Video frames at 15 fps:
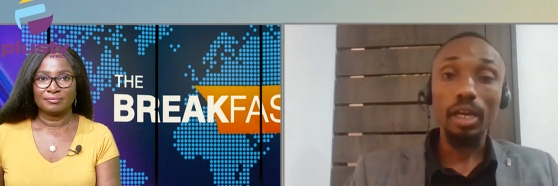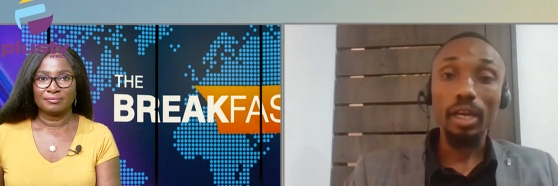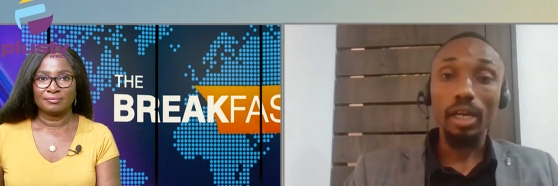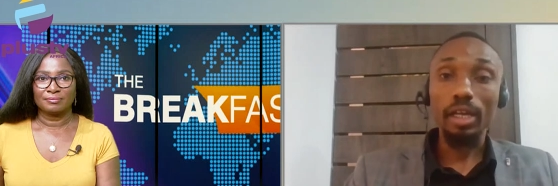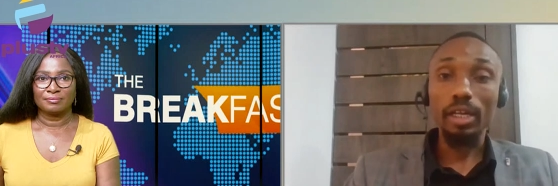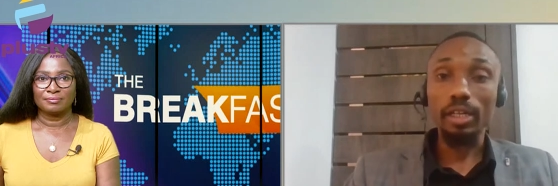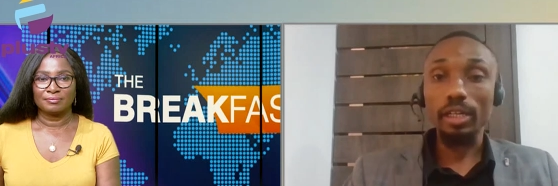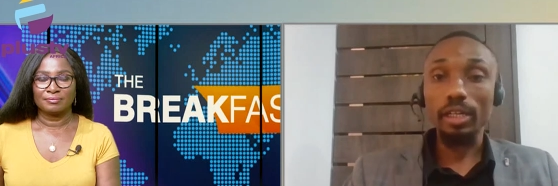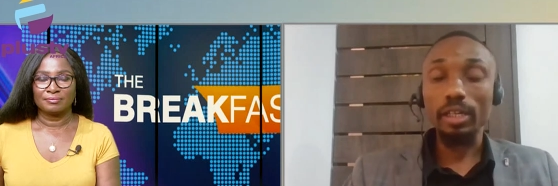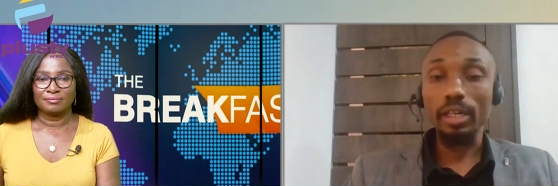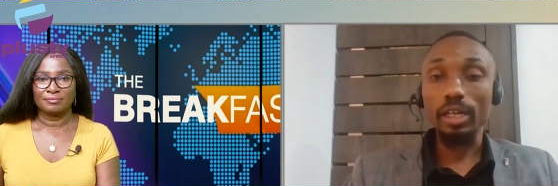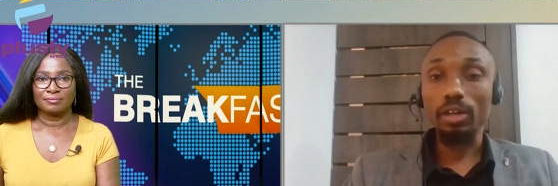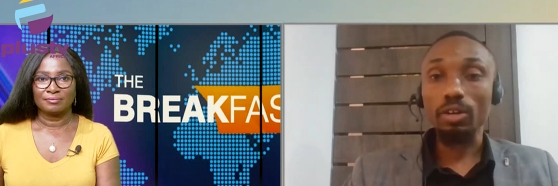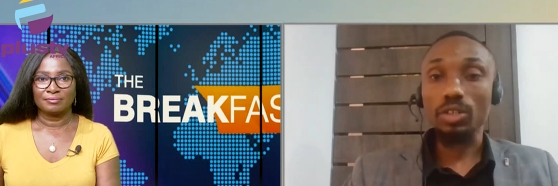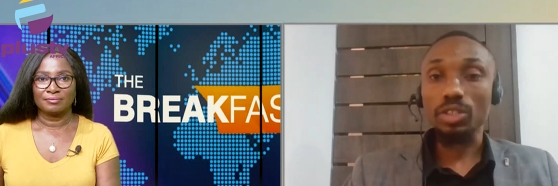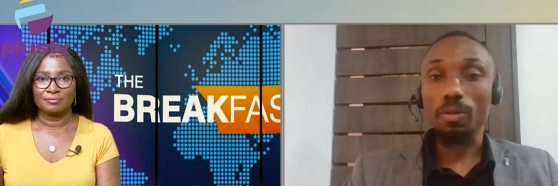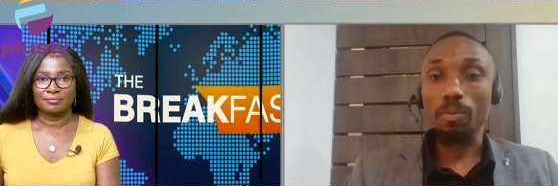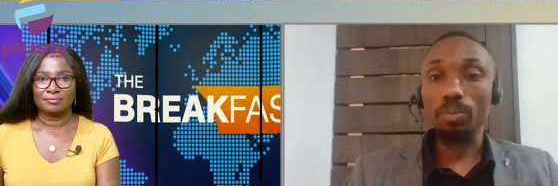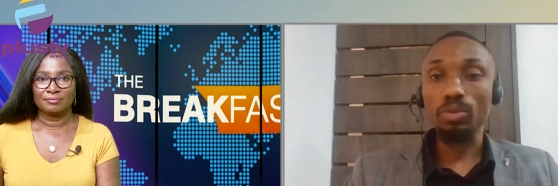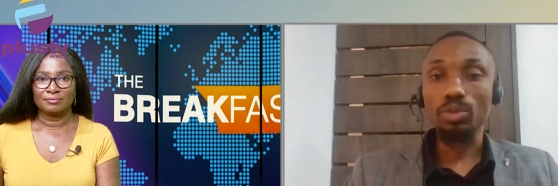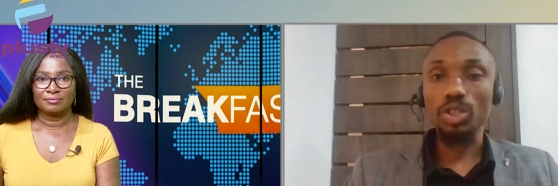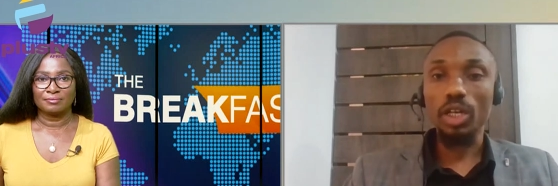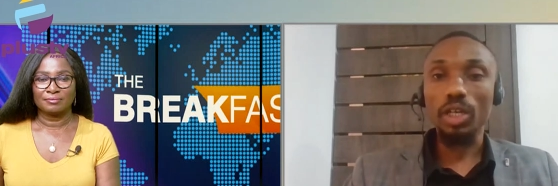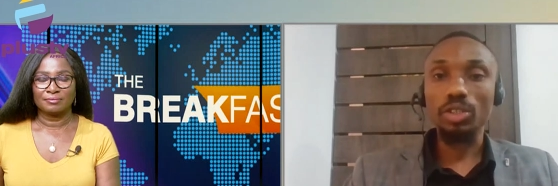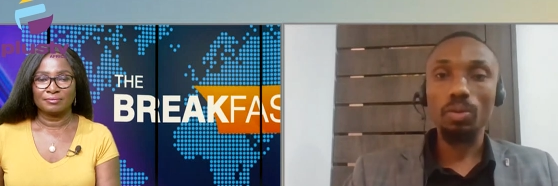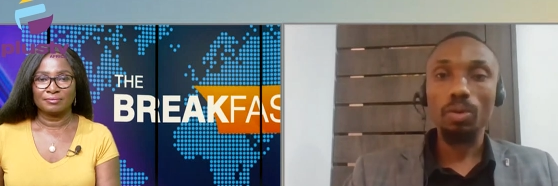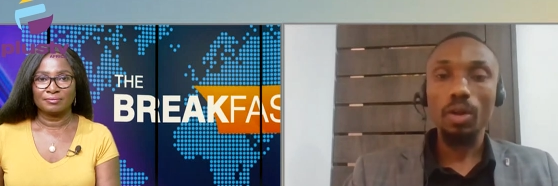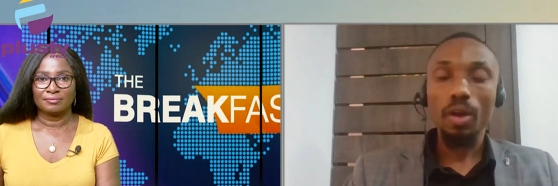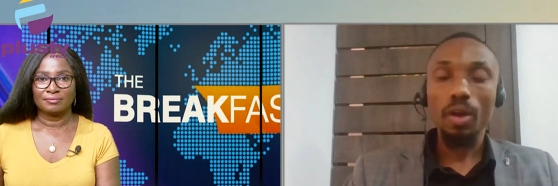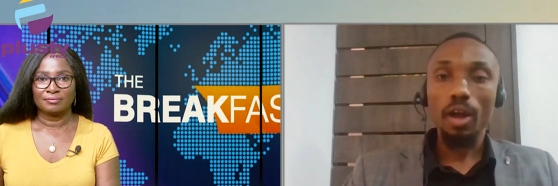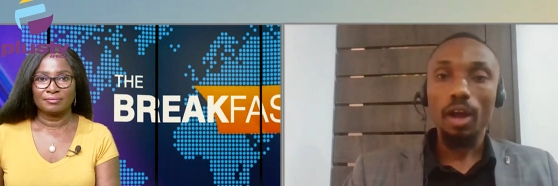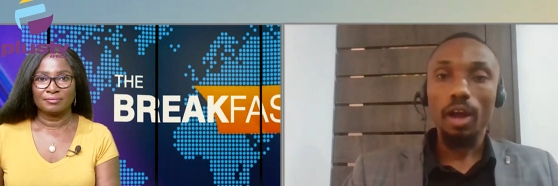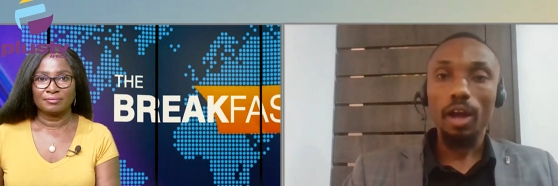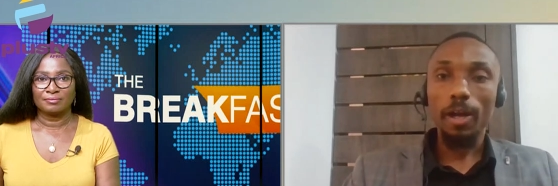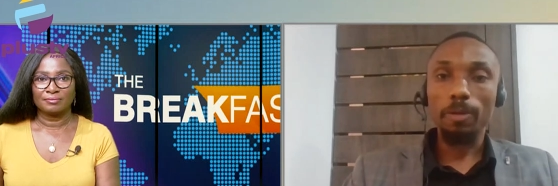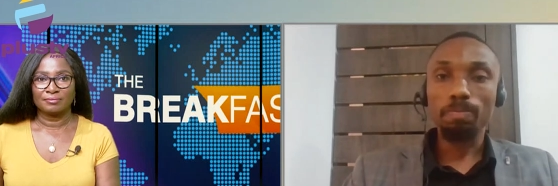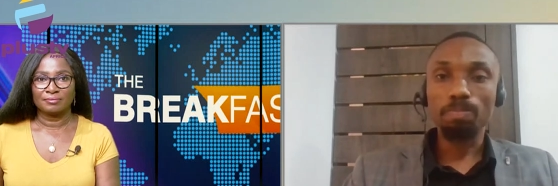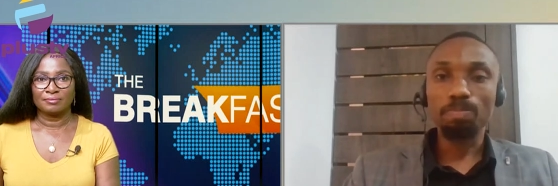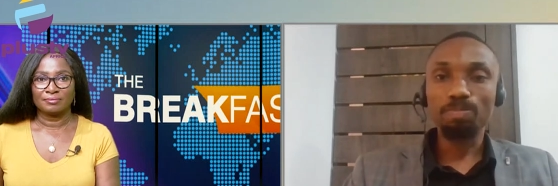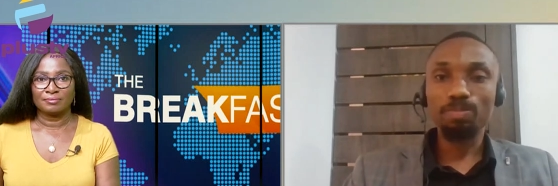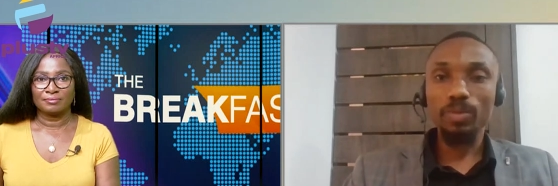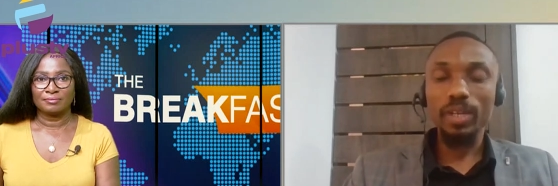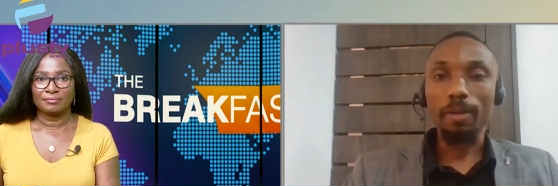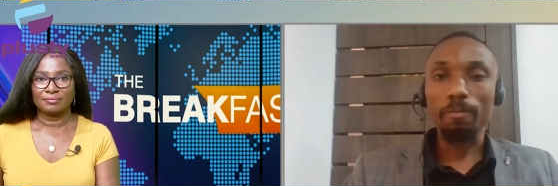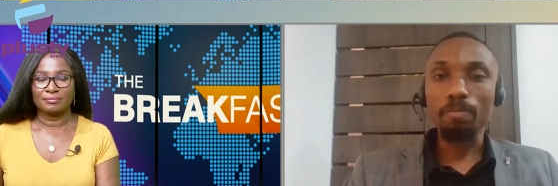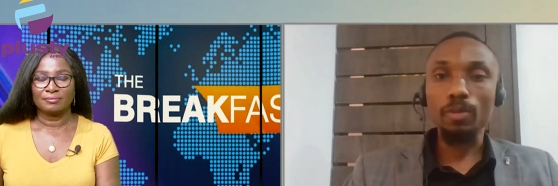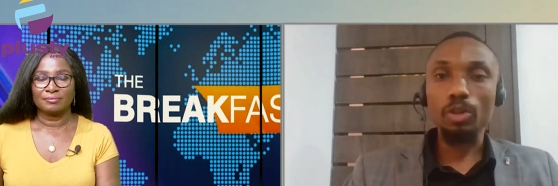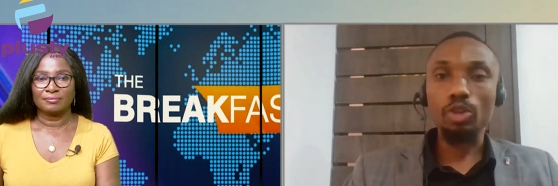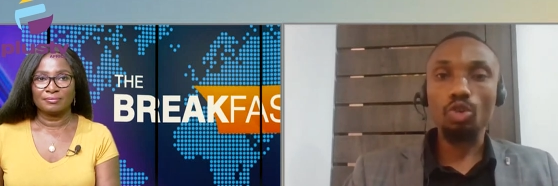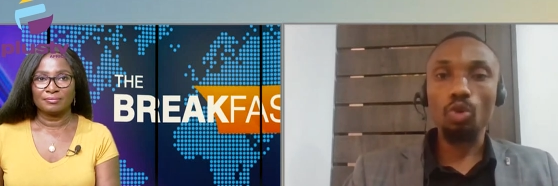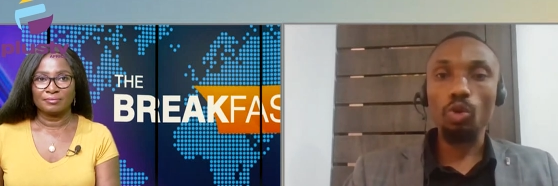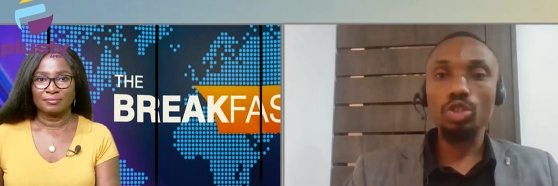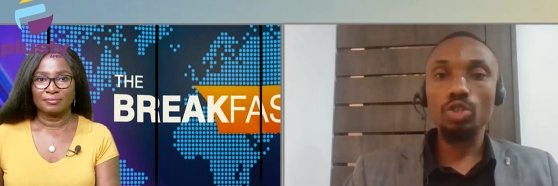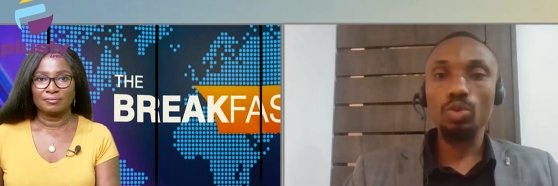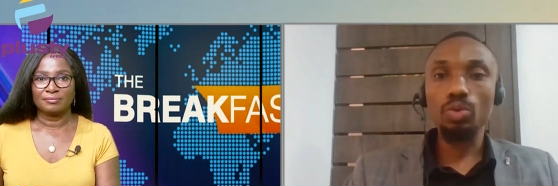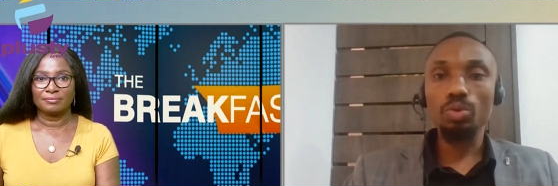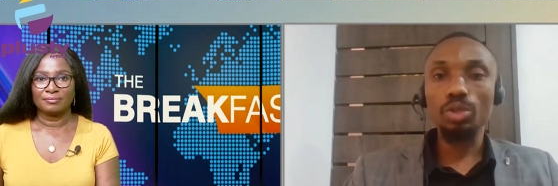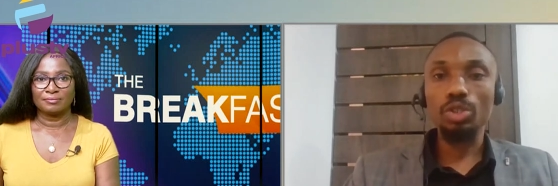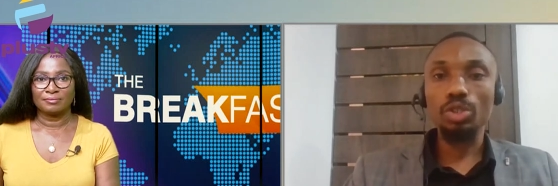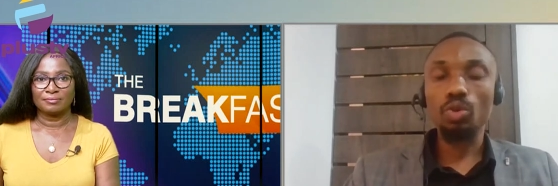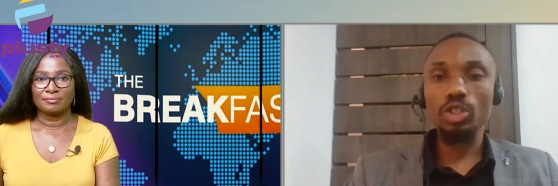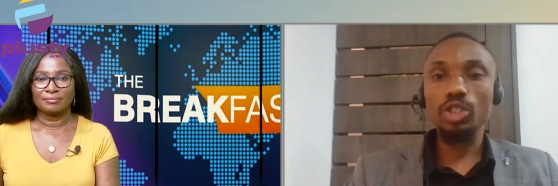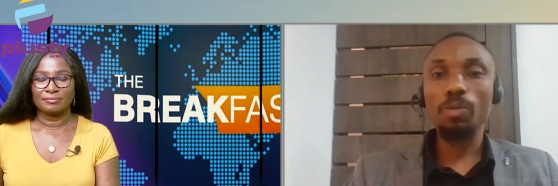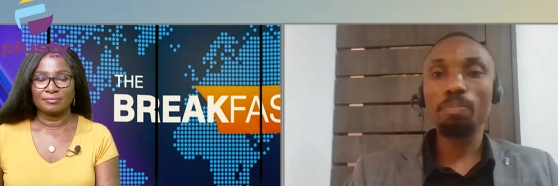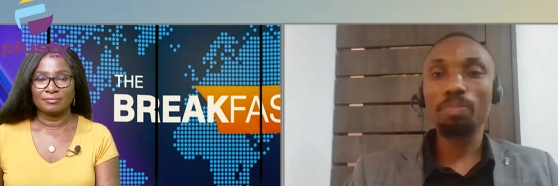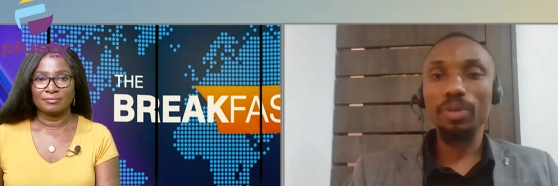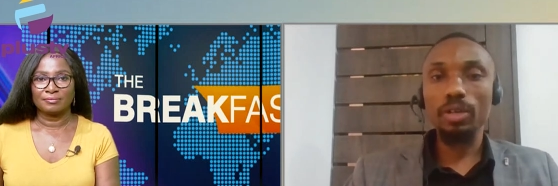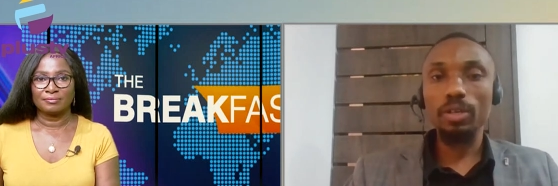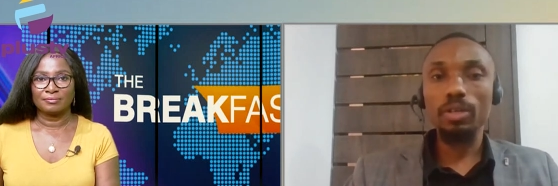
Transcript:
Speaker 1: in, in Lagos and Abuja. So um, yeah, it's going to it's going to be